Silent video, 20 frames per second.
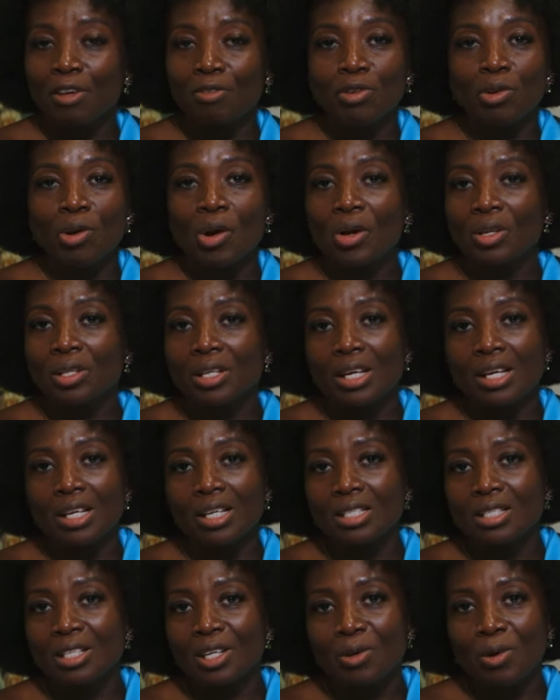If you are in the
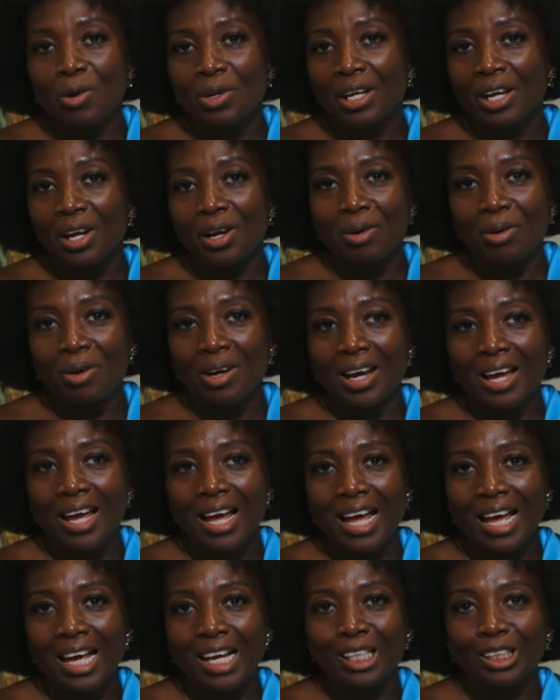East Legon area
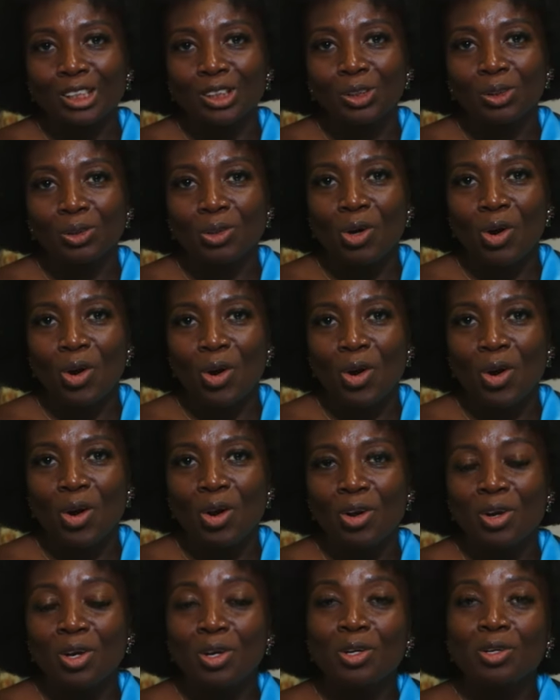and
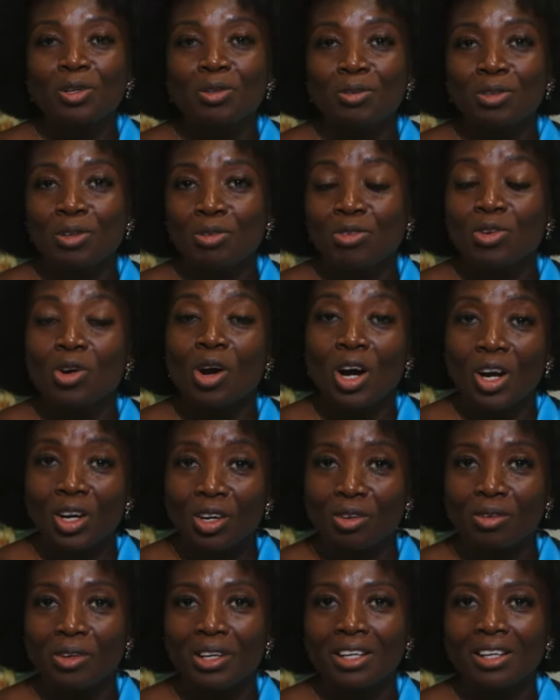if you're
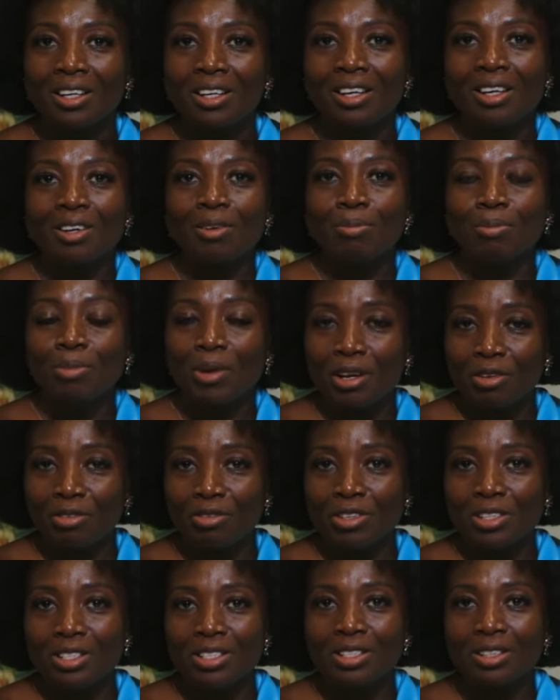hungry,
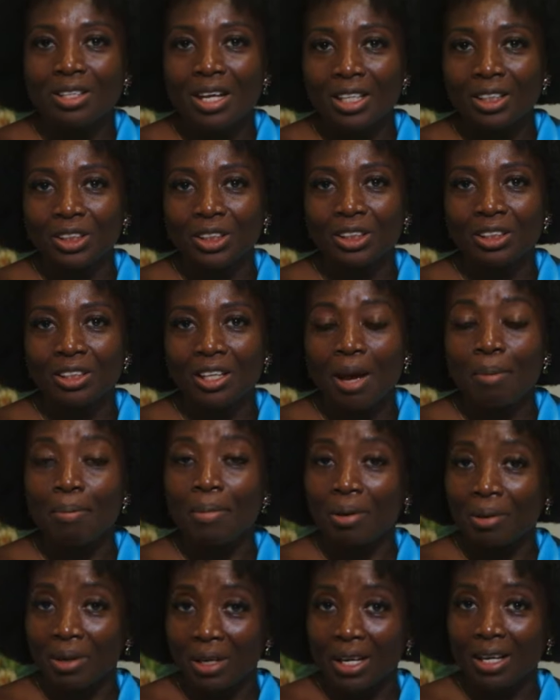breakfast, lunch,
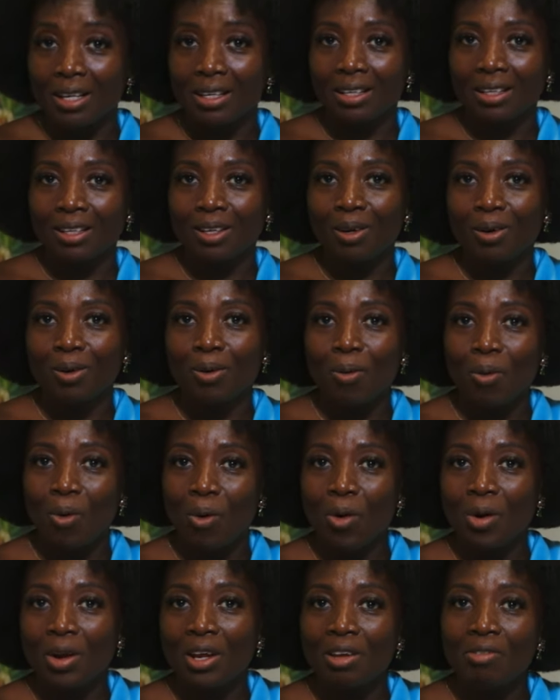American,
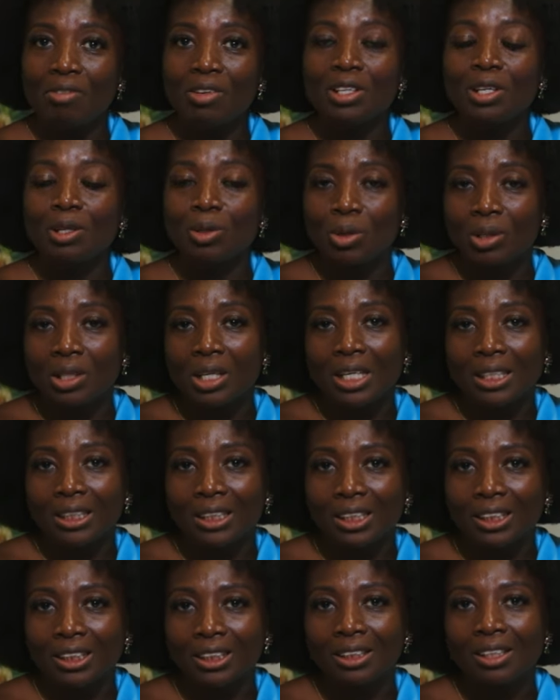or even the local
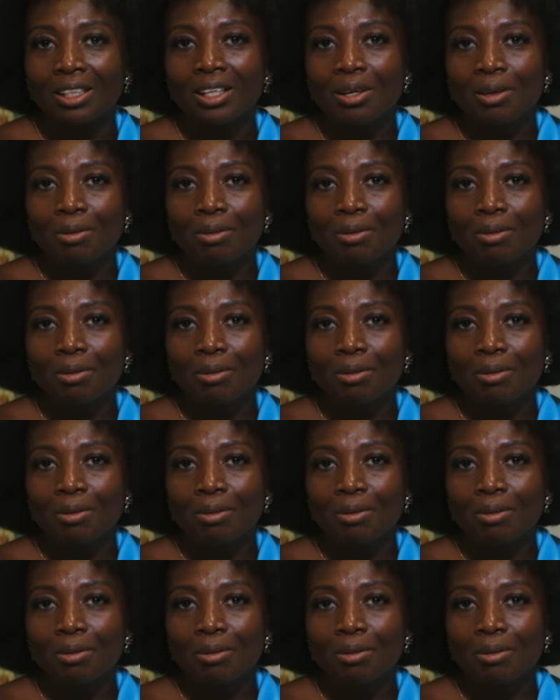dish,